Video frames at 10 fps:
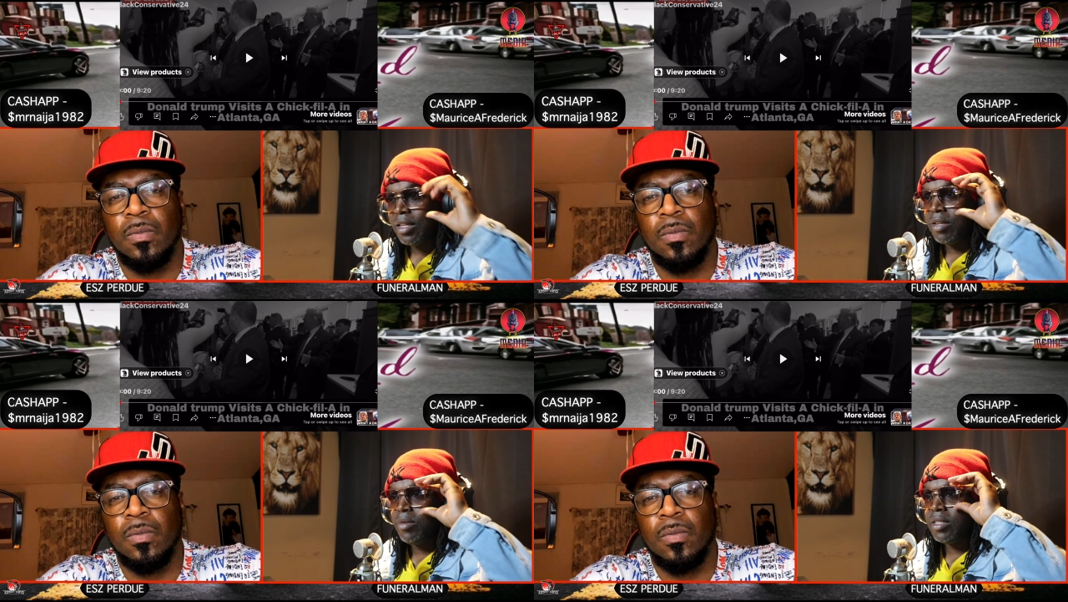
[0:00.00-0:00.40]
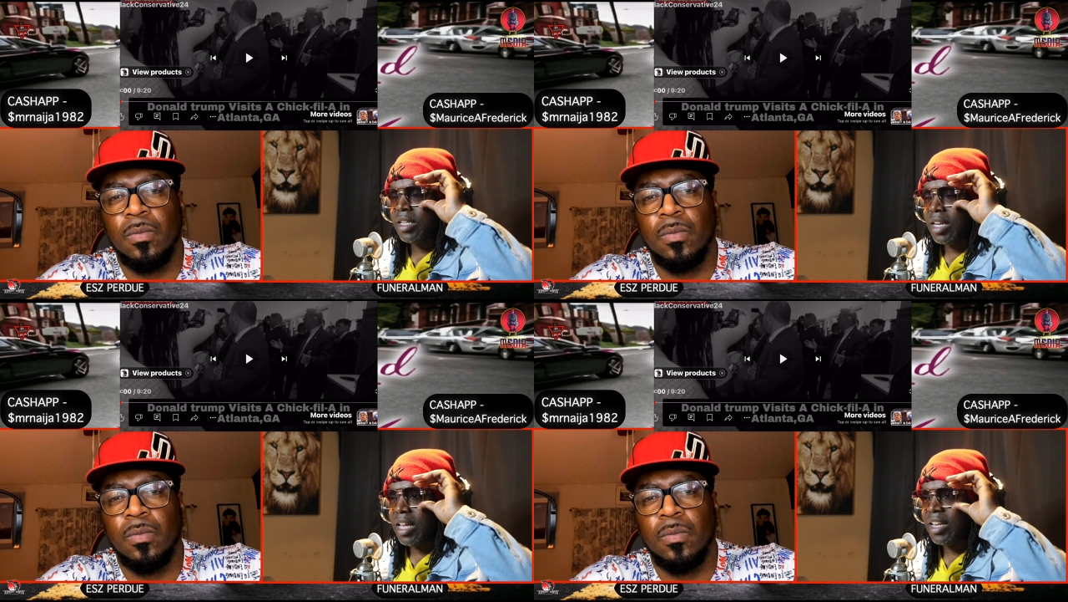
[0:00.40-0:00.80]
Speaker 1: He was
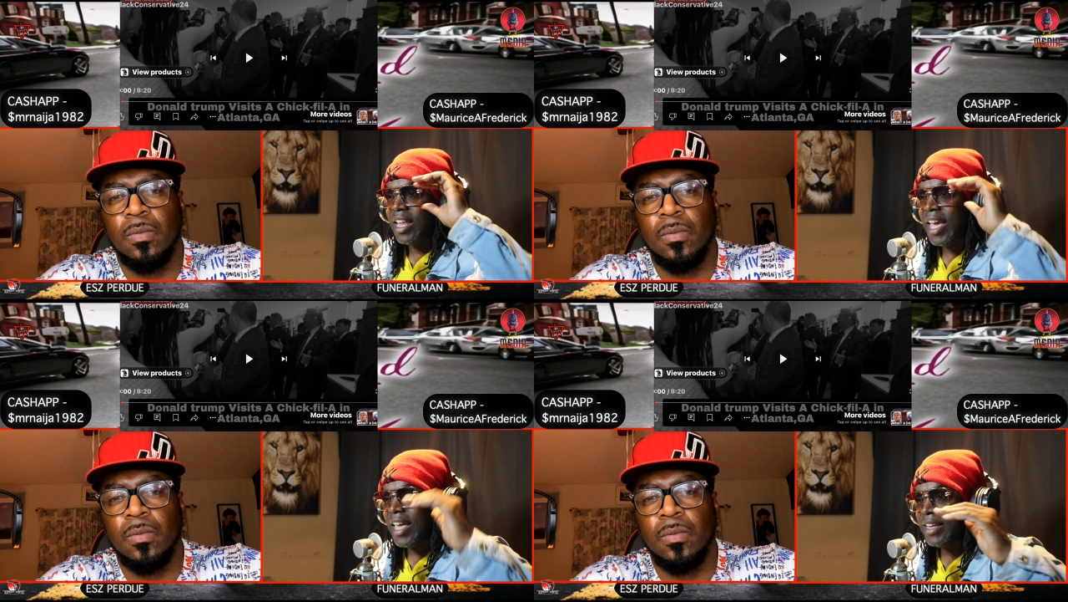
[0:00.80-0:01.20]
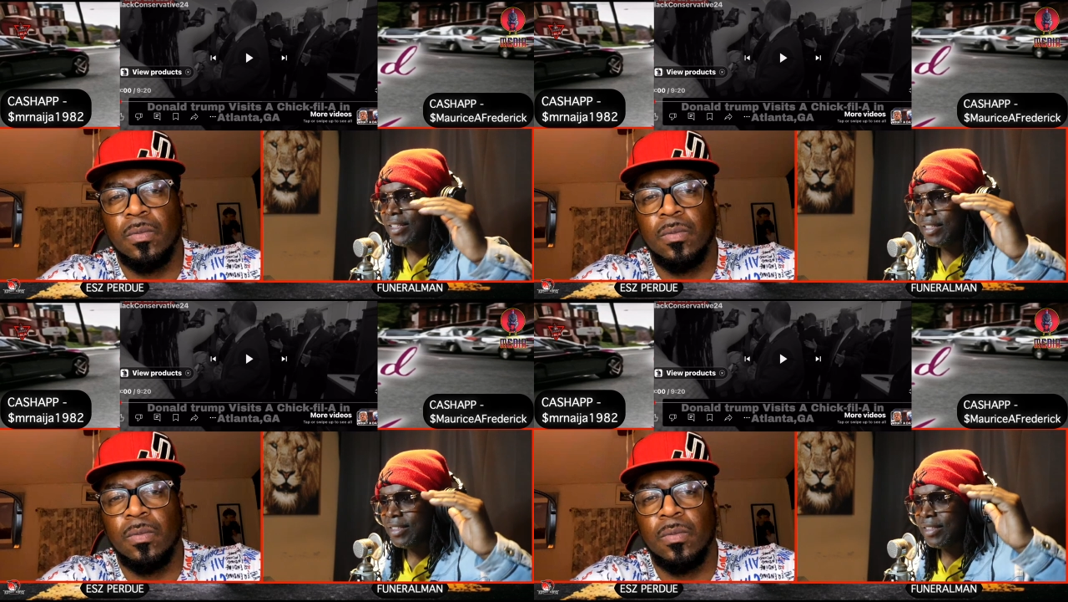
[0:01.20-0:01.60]
in Atlanta,
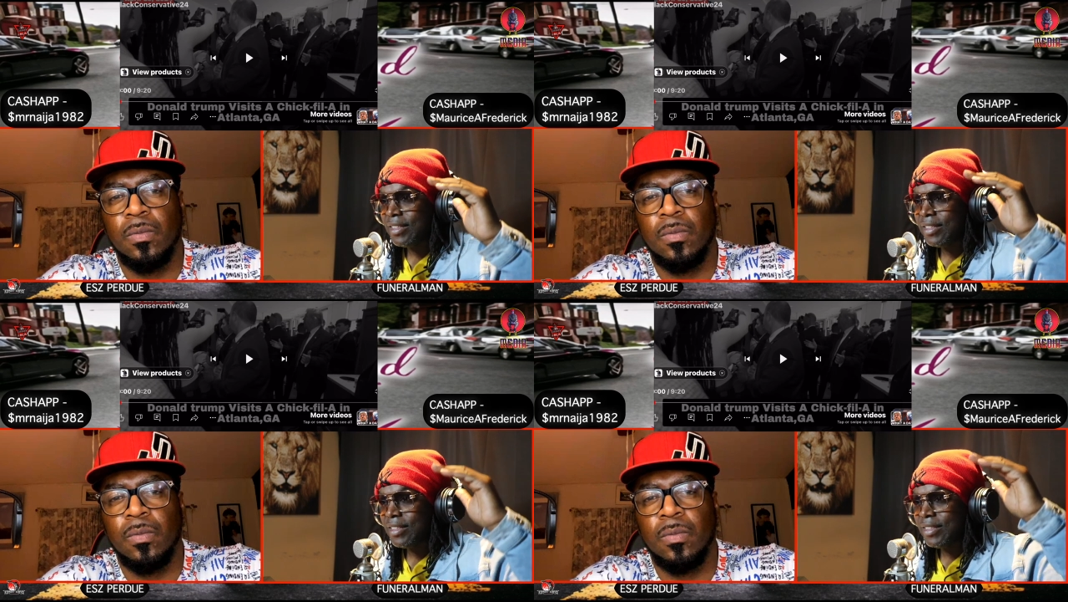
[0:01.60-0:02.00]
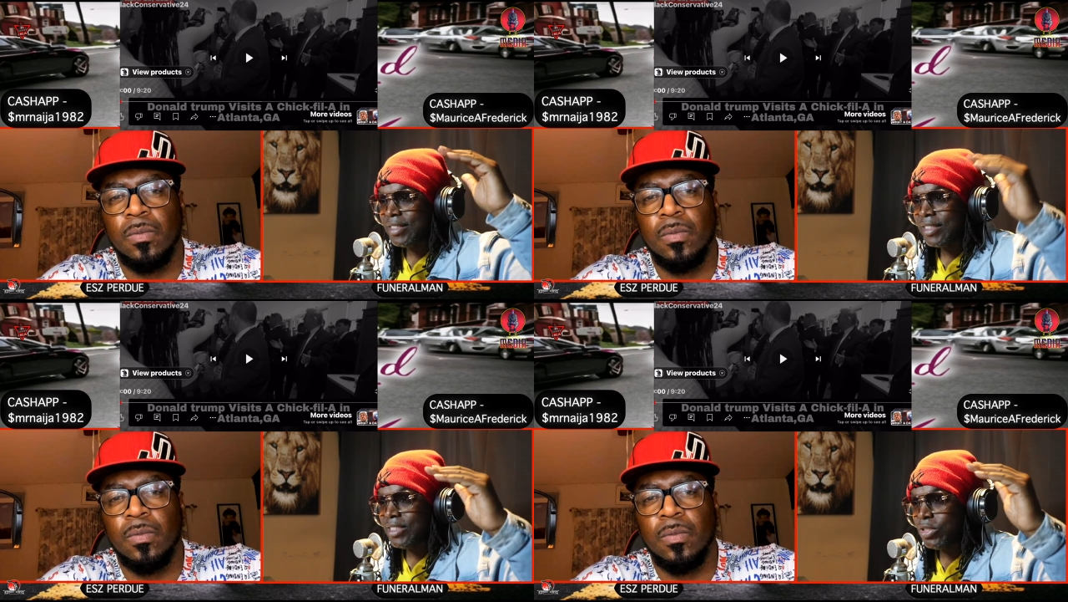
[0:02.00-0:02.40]

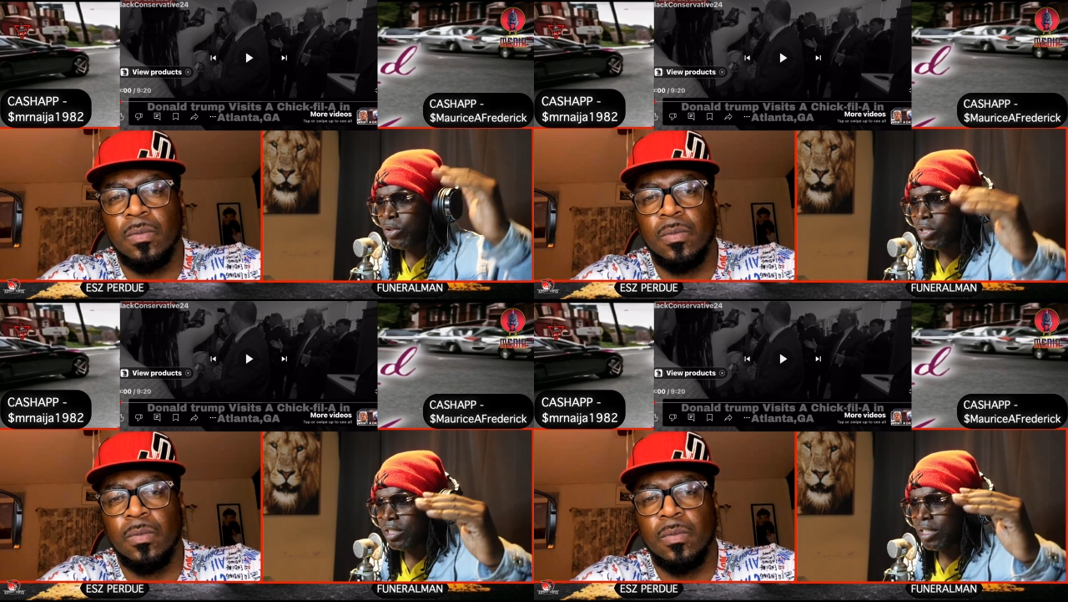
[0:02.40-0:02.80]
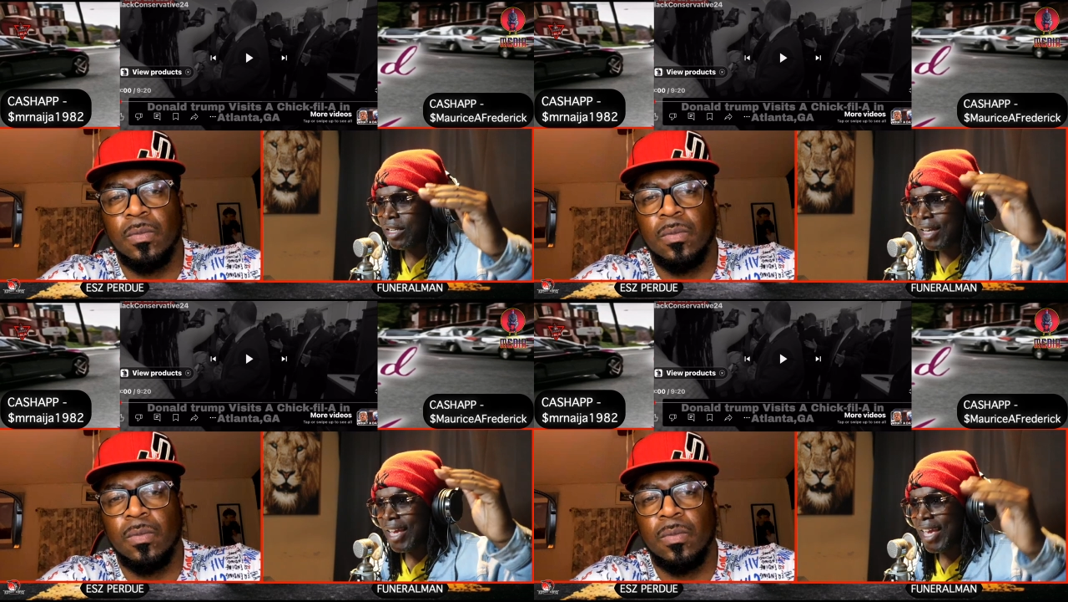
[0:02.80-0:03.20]
Georgia.
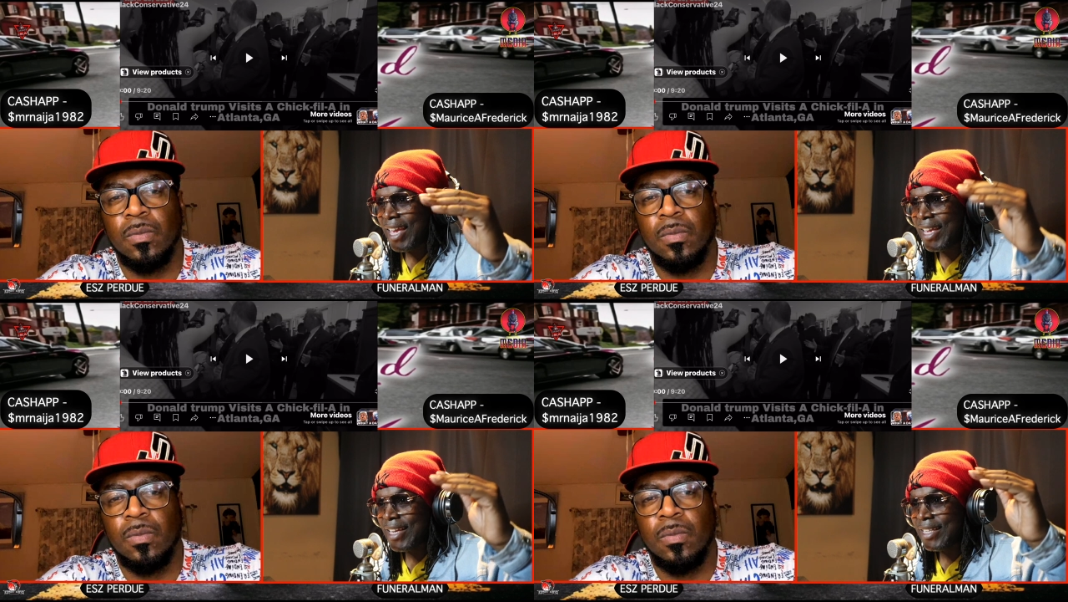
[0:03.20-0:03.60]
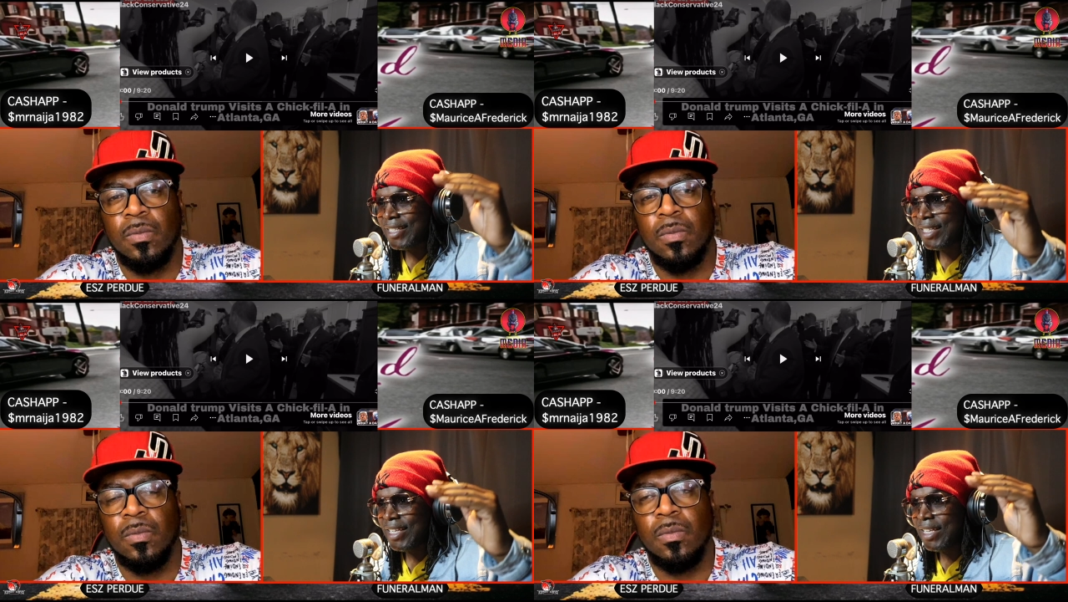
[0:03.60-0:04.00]

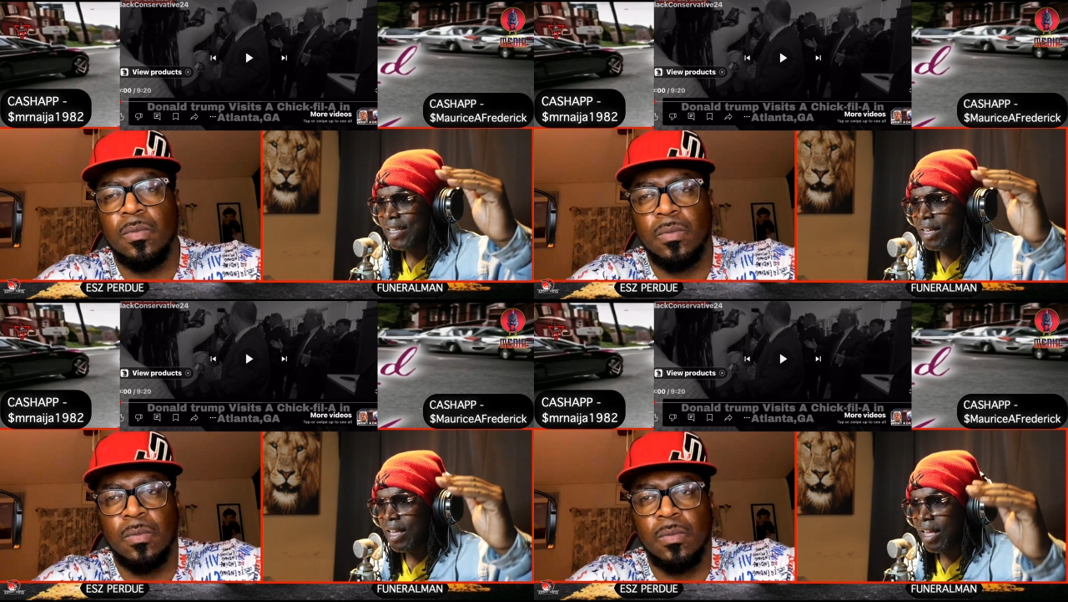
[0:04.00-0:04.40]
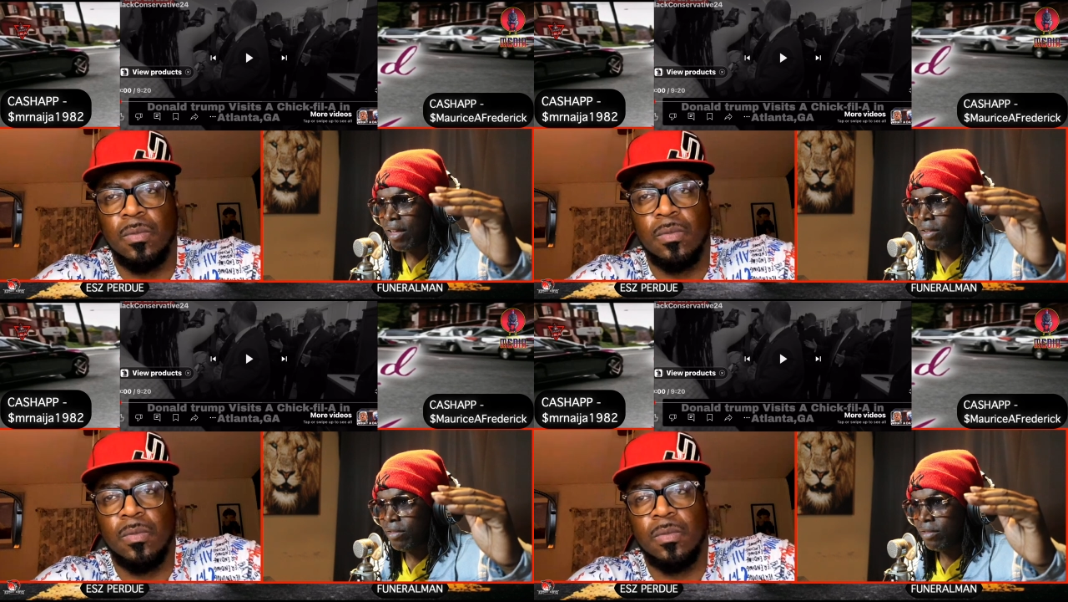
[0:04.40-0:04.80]
ATL.
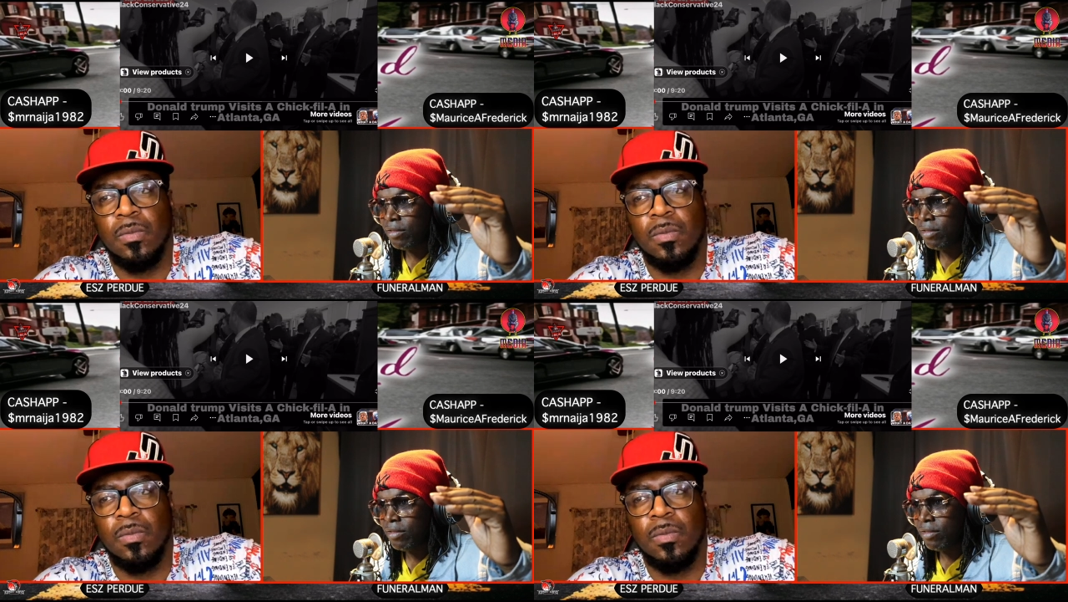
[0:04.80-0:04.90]
L.